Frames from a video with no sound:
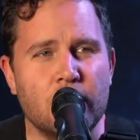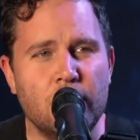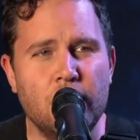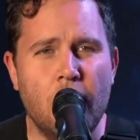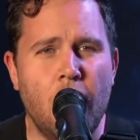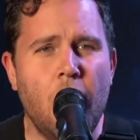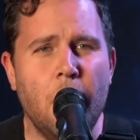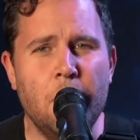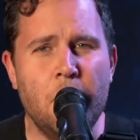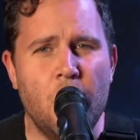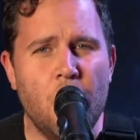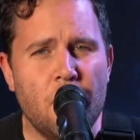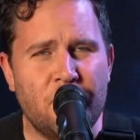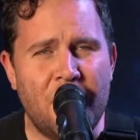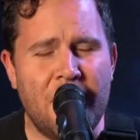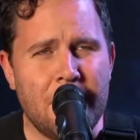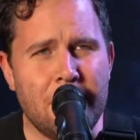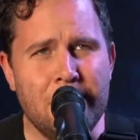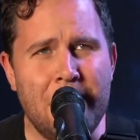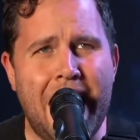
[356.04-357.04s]
You're
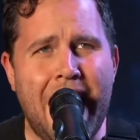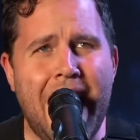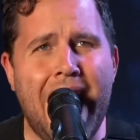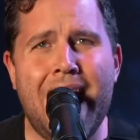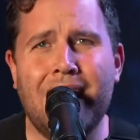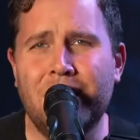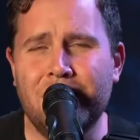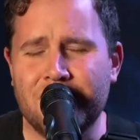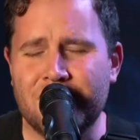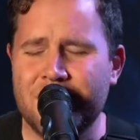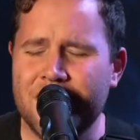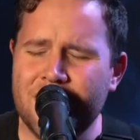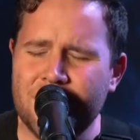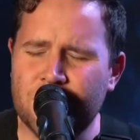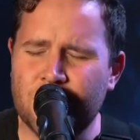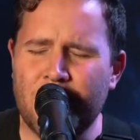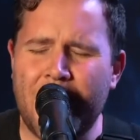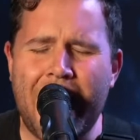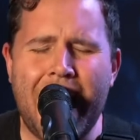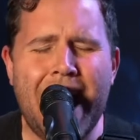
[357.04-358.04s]
moving
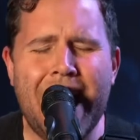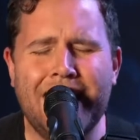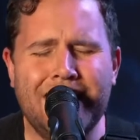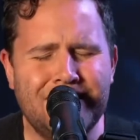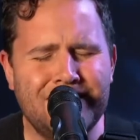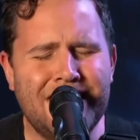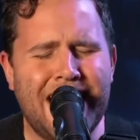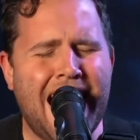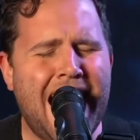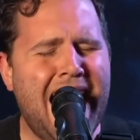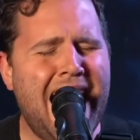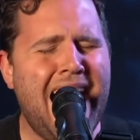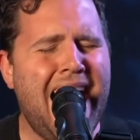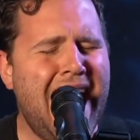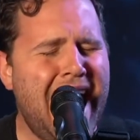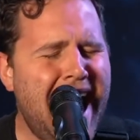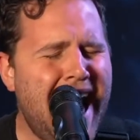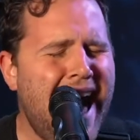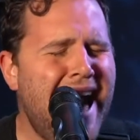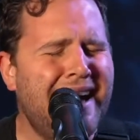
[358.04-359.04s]
mountains right
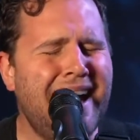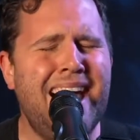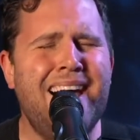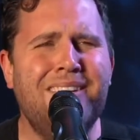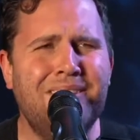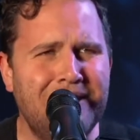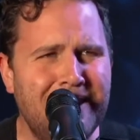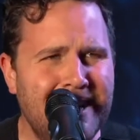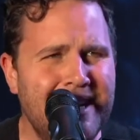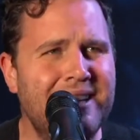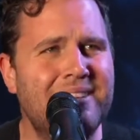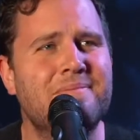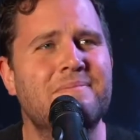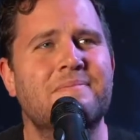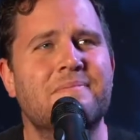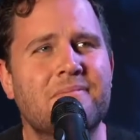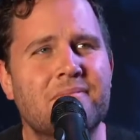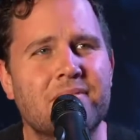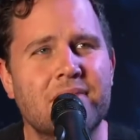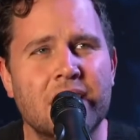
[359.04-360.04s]
now.
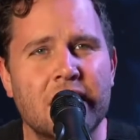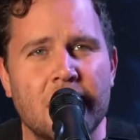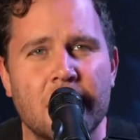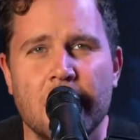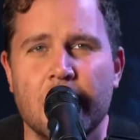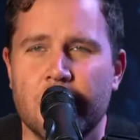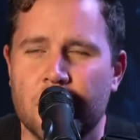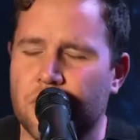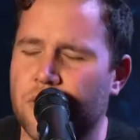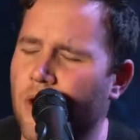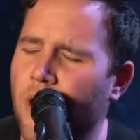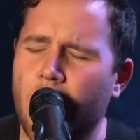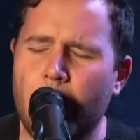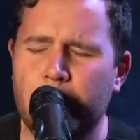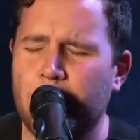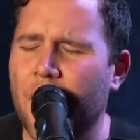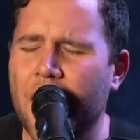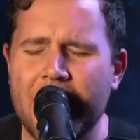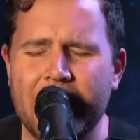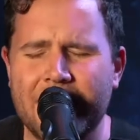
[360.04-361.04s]

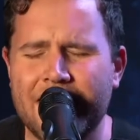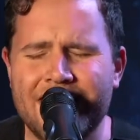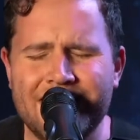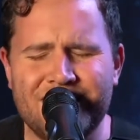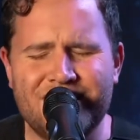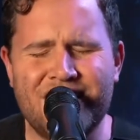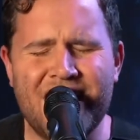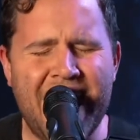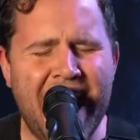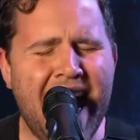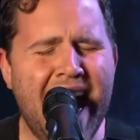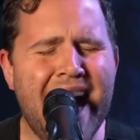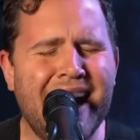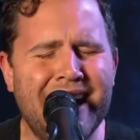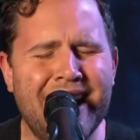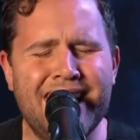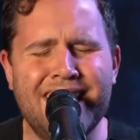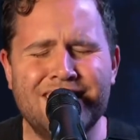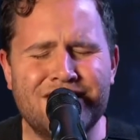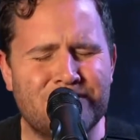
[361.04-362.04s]
You're breaking
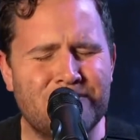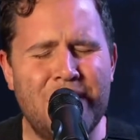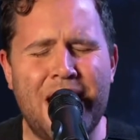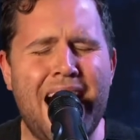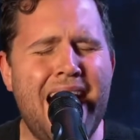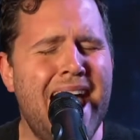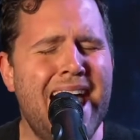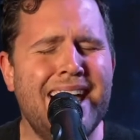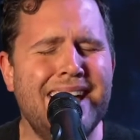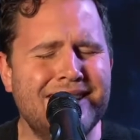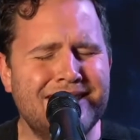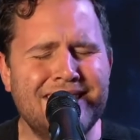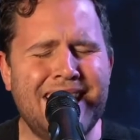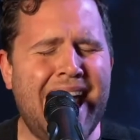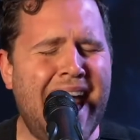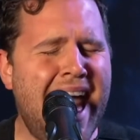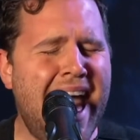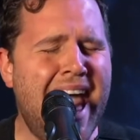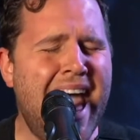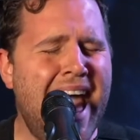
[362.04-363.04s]
chains right
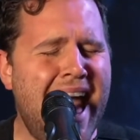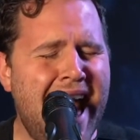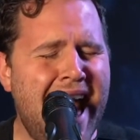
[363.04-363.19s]
now.